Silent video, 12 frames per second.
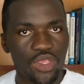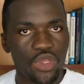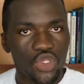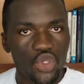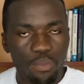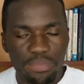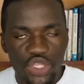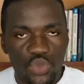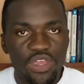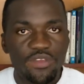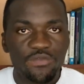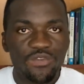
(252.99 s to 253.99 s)
So
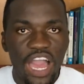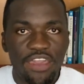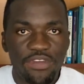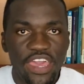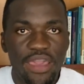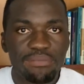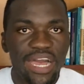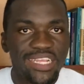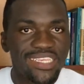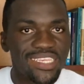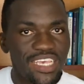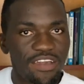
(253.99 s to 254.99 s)
between 5 a.m.
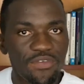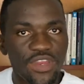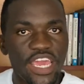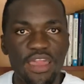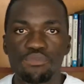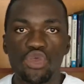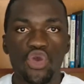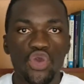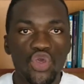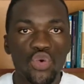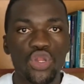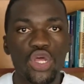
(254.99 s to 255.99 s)
and 7 a.m.,
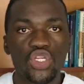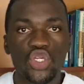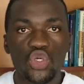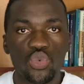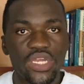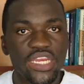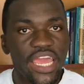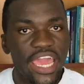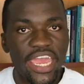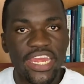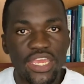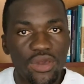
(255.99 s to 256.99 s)
you're not doing
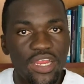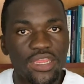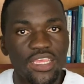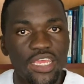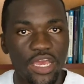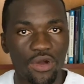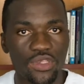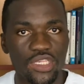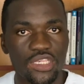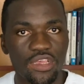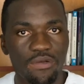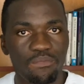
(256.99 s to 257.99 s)
any other thing
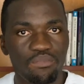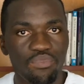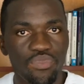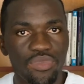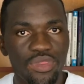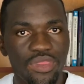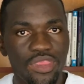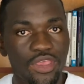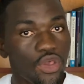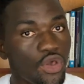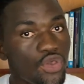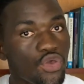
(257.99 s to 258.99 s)
else
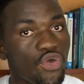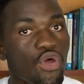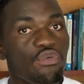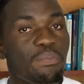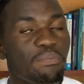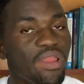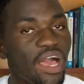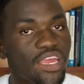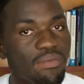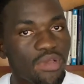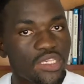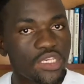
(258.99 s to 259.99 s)
you're not
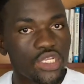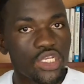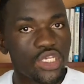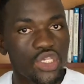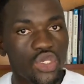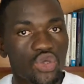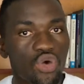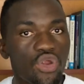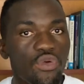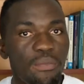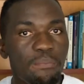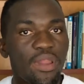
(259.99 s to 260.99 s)
replying messages, you're
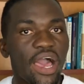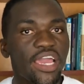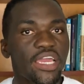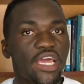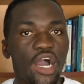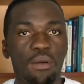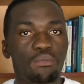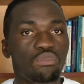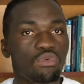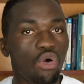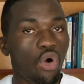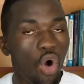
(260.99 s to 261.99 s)
not replying um,
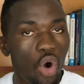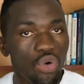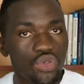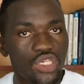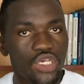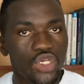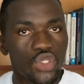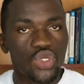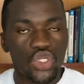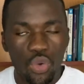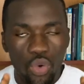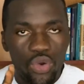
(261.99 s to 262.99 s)
calls. So
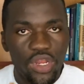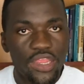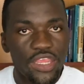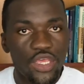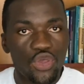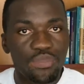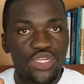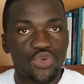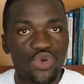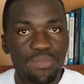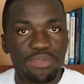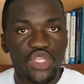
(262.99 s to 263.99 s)
the only thing you'll be
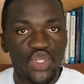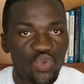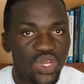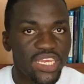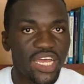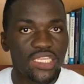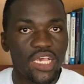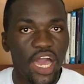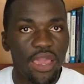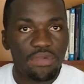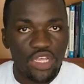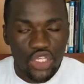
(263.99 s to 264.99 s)
doing between that
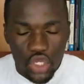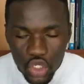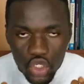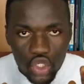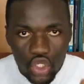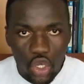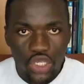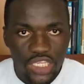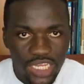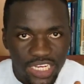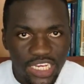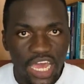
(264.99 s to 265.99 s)
time is
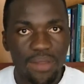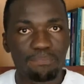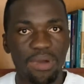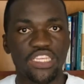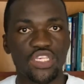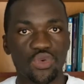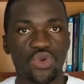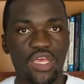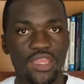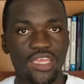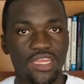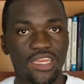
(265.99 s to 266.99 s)
just that particular
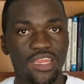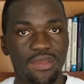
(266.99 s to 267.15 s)
thing